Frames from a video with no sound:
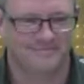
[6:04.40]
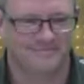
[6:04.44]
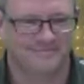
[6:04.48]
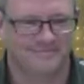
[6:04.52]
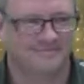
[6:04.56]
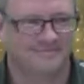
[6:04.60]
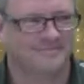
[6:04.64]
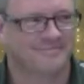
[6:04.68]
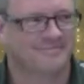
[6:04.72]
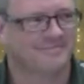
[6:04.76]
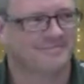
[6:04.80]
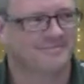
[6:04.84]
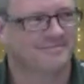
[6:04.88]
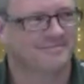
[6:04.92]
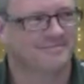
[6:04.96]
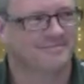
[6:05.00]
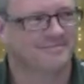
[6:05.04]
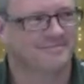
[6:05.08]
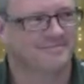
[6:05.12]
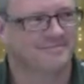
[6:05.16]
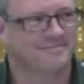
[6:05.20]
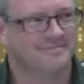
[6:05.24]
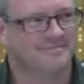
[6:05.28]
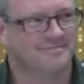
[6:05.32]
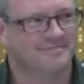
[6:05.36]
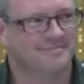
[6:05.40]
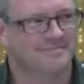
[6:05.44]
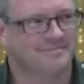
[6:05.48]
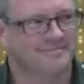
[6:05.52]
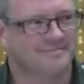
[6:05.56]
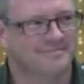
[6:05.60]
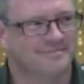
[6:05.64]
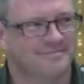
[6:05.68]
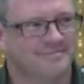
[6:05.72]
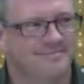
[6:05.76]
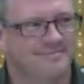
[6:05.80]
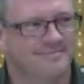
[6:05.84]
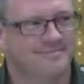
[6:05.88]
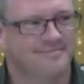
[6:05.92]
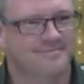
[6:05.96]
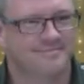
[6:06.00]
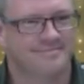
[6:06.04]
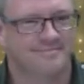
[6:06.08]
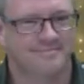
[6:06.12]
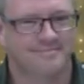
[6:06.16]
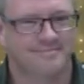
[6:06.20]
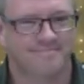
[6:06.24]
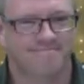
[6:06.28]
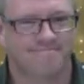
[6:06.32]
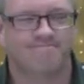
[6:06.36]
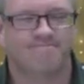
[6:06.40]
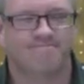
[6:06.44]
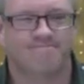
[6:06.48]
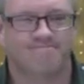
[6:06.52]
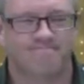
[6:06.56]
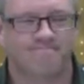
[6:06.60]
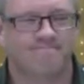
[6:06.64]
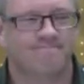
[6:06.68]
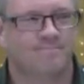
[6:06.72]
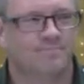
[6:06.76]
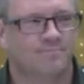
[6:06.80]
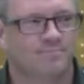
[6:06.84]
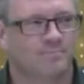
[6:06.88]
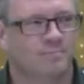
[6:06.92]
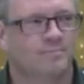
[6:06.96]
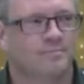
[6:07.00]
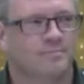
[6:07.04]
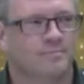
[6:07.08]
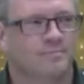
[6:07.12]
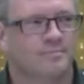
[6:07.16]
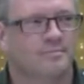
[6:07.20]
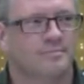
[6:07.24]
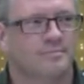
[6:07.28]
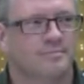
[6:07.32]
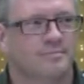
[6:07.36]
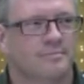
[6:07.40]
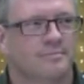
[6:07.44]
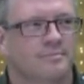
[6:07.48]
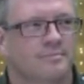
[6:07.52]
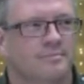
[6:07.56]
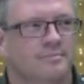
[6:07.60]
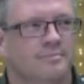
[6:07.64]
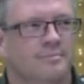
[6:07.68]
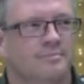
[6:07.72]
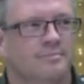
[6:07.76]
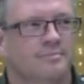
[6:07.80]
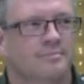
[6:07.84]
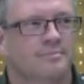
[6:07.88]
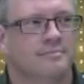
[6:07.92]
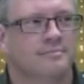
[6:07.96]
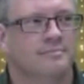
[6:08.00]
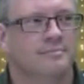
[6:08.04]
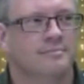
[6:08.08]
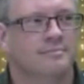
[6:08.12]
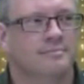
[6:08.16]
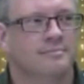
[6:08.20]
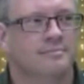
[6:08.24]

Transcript: No words are spoken by the person on screen.